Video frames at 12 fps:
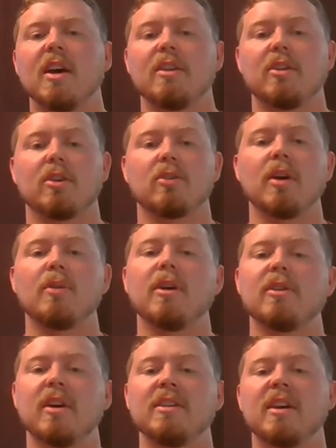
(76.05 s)
They're a great way
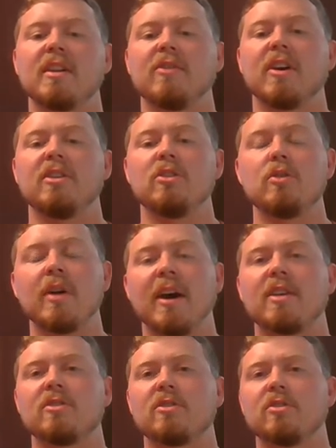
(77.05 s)
to identify new
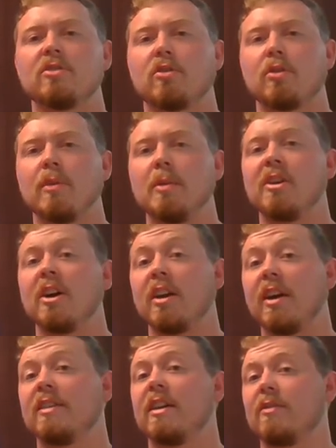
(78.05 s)
hazards or maybe
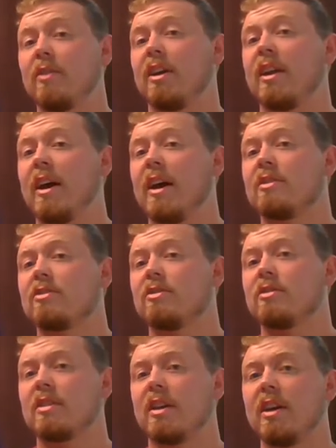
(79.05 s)
unidentified
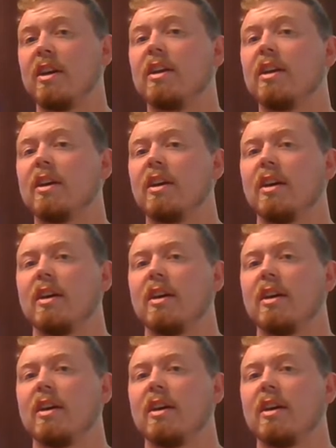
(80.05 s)
hazards in